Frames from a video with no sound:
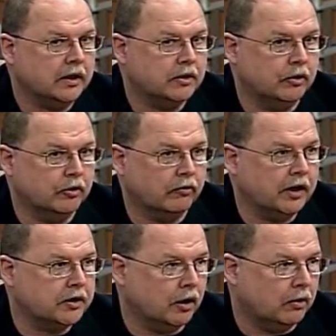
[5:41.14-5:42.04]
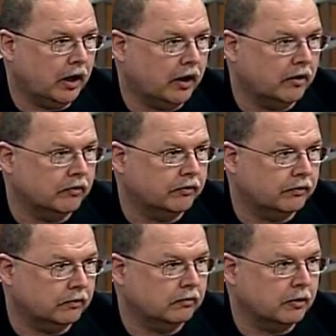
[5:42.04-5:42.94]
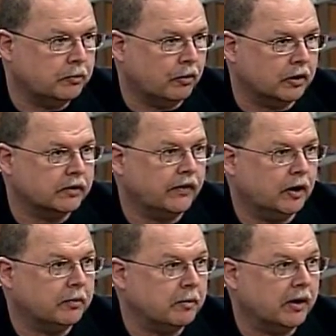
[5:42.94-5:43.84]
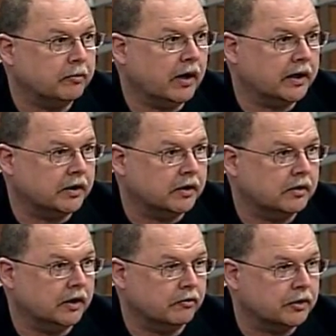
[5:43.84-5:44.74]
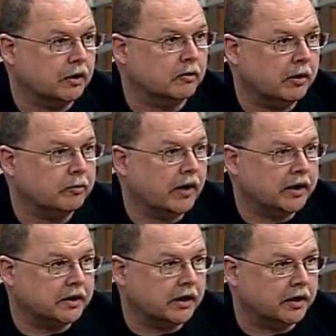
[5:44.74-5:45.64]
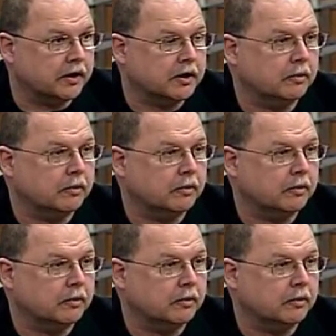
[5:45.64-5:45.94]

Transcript: to the ratio of reports filed by malpractice as a result of malpractice actions.